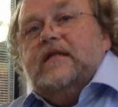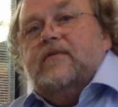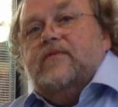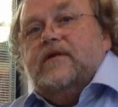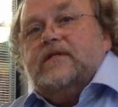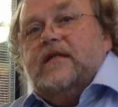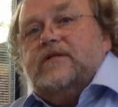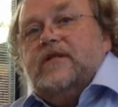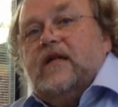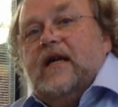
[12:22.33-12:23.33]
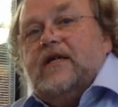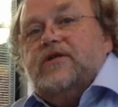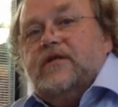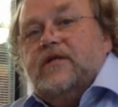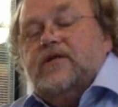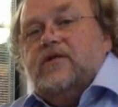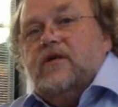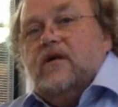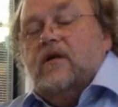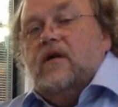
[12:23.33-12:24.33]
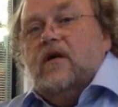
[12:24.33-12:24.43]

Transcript: in the presidential election this year